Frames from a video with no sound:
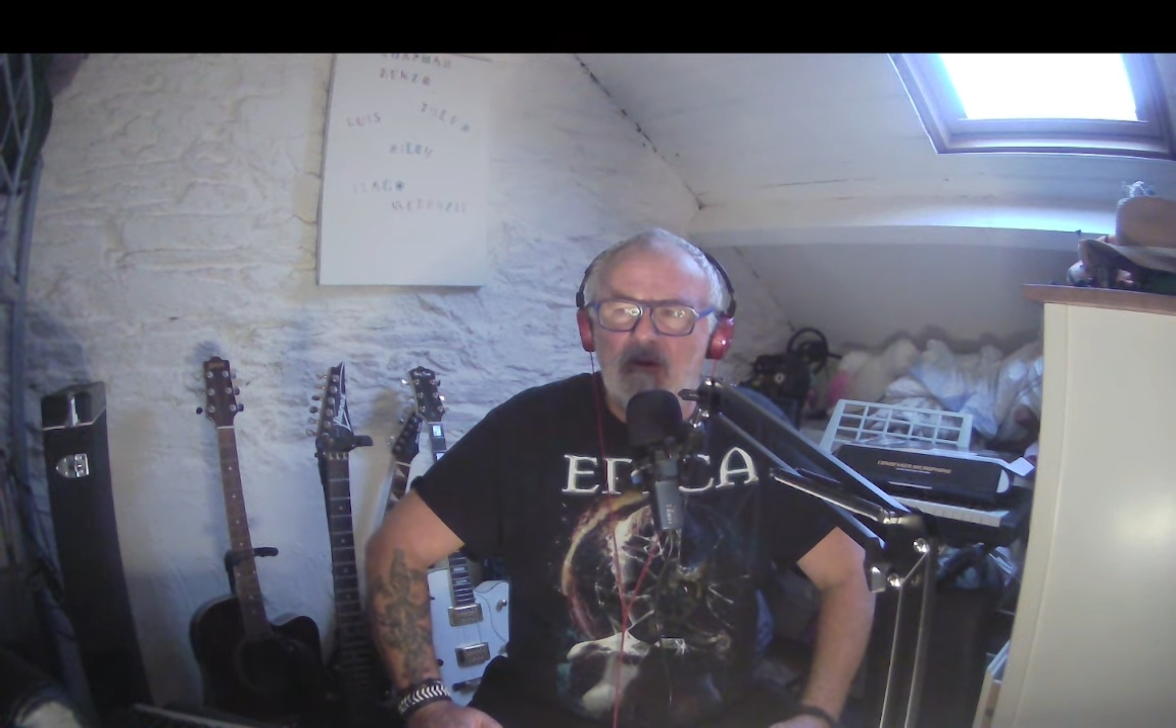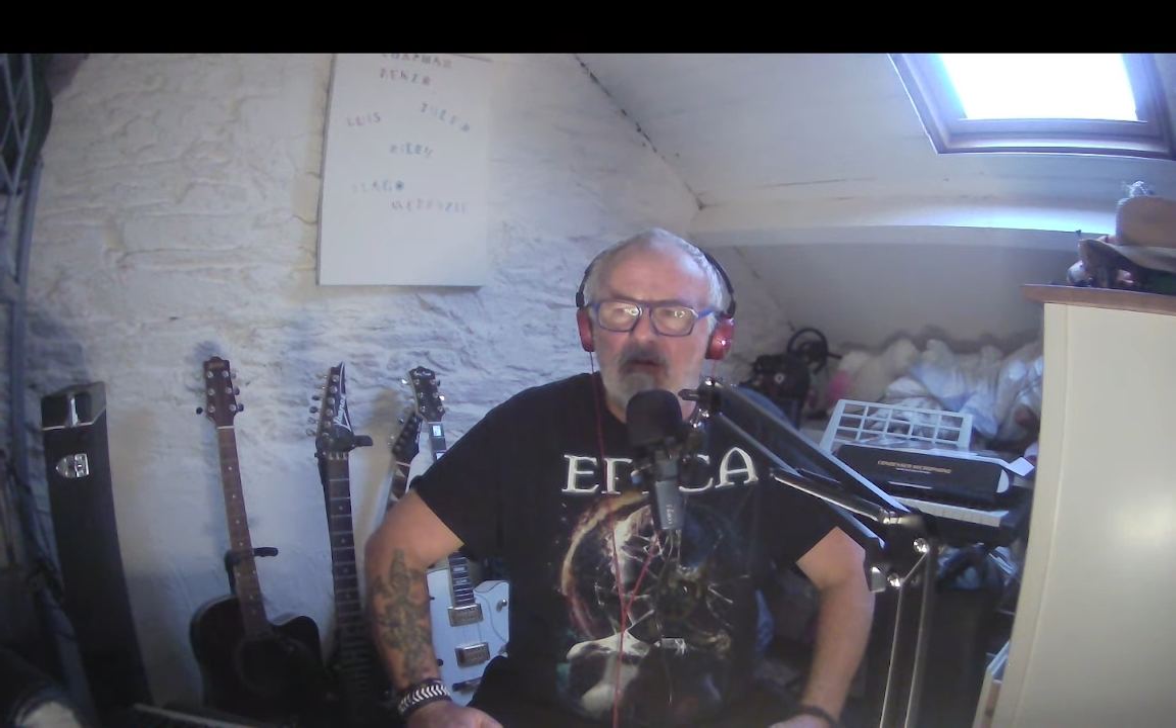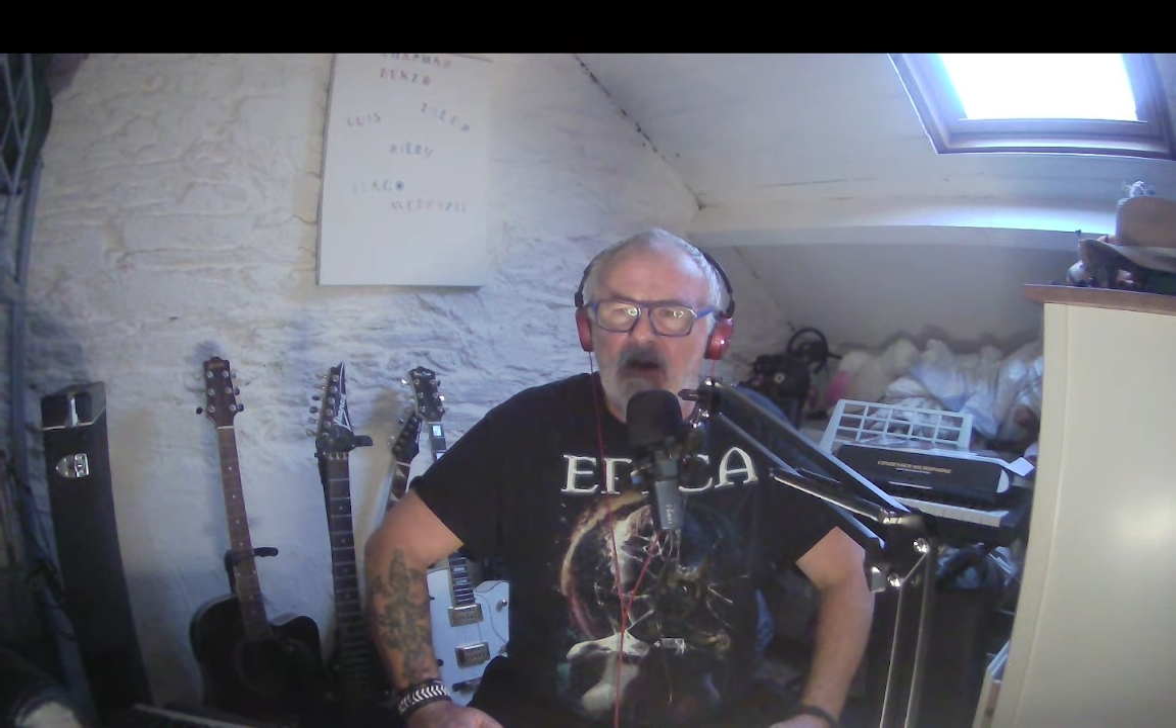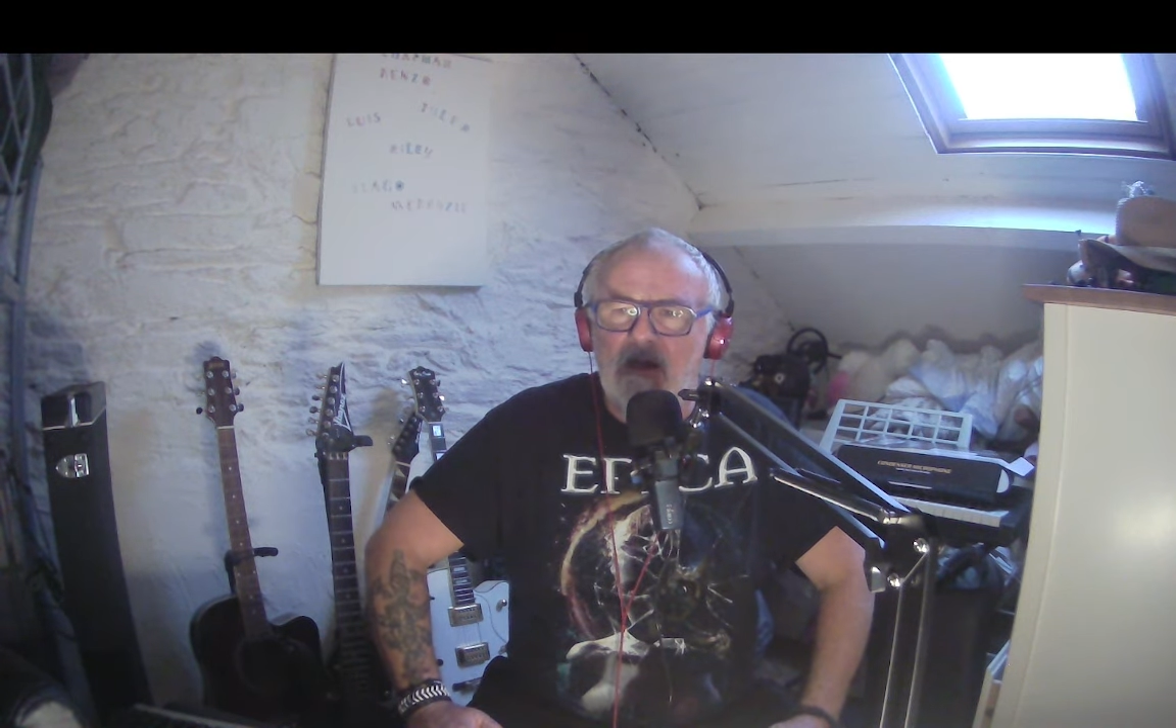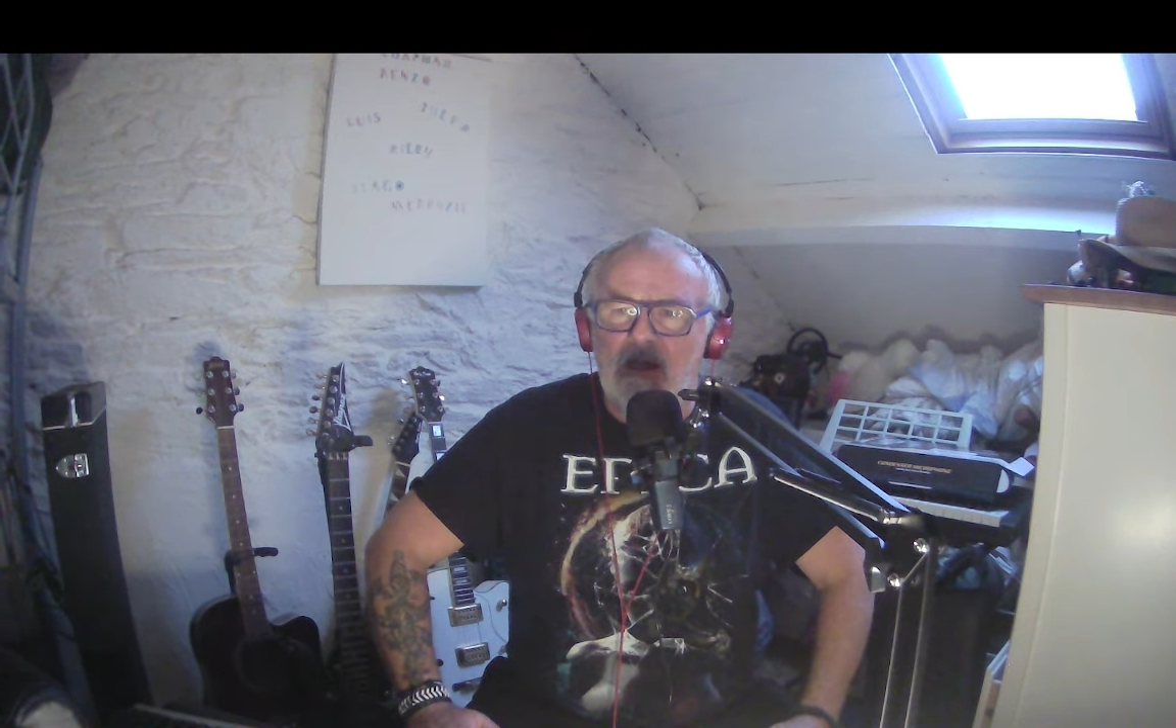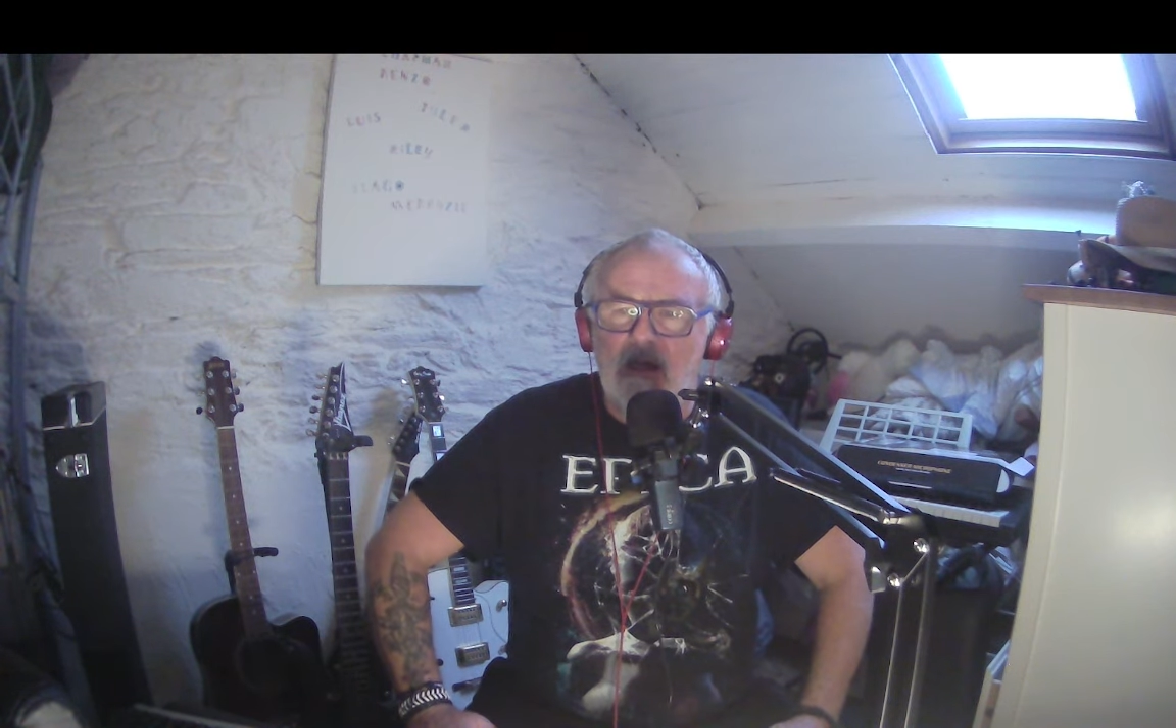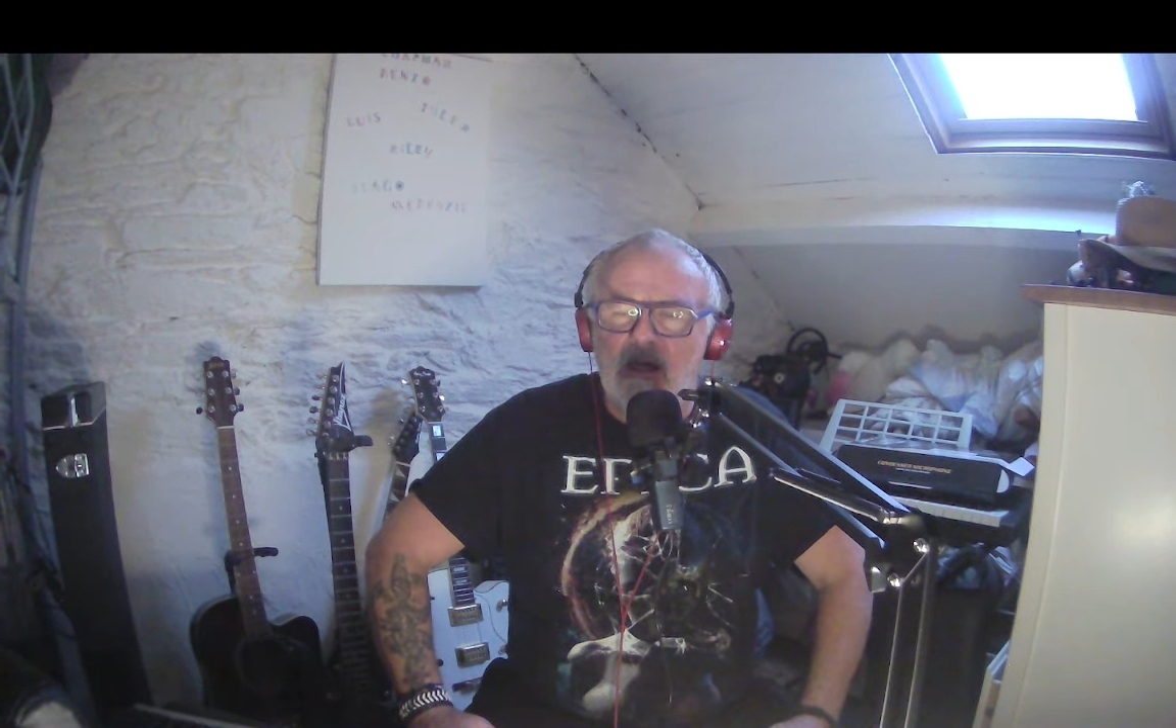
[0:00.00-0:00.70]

already.